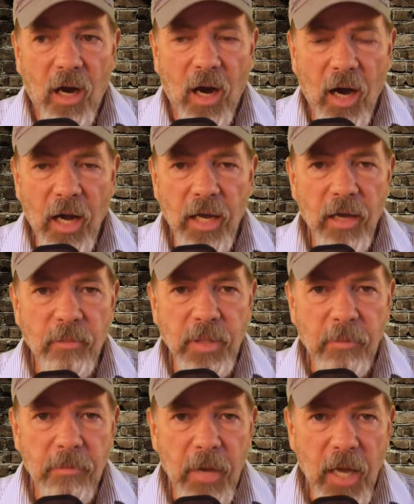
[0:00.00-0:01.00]
I am
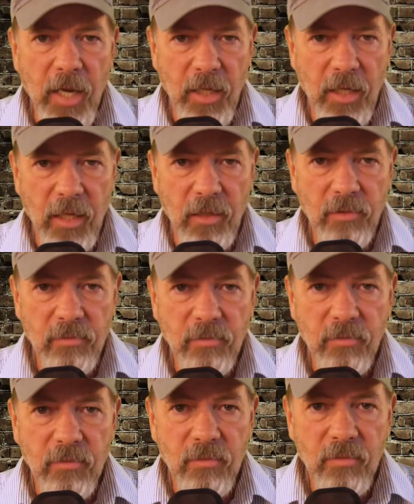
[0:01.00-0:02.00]
demanding
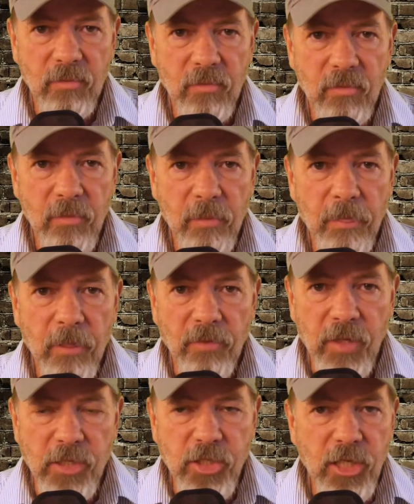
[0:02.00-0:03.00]

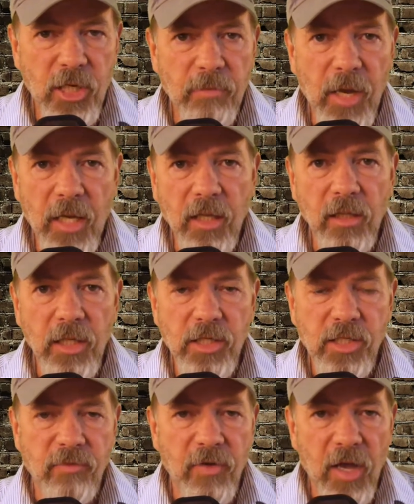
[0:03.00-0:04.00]
that she make a
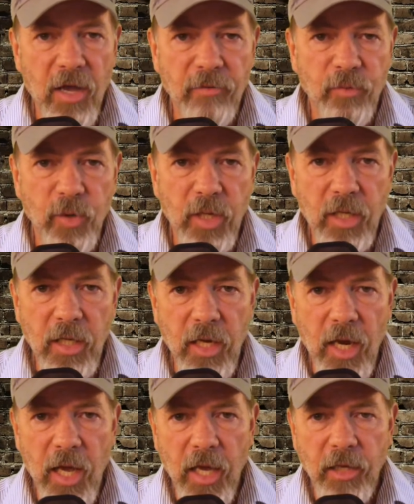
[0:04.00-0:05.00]
list of every
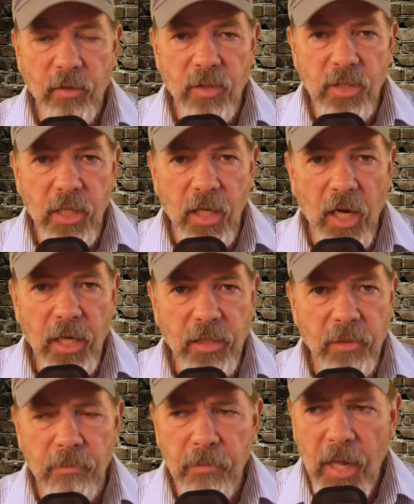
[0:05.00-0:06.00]
inaccuracy. And I
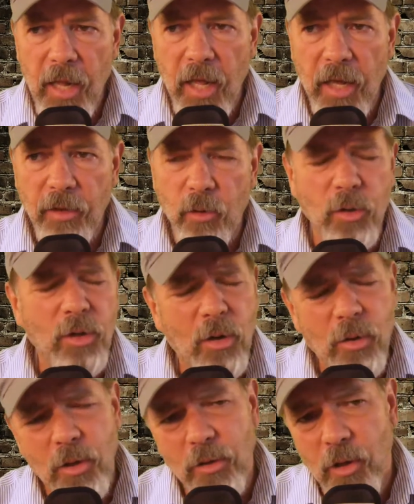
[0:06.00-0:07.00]
demand, or
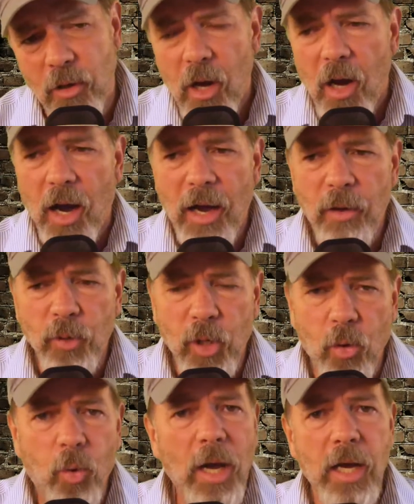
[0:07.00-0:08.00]
no, I
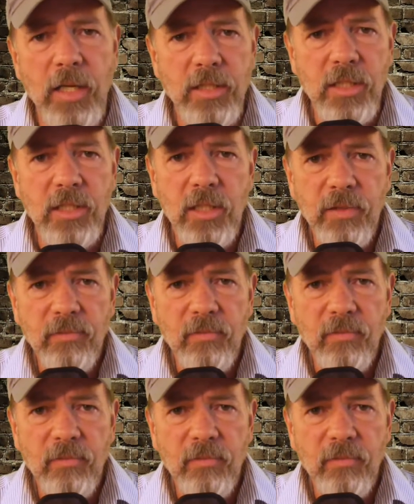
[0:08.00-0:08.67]
request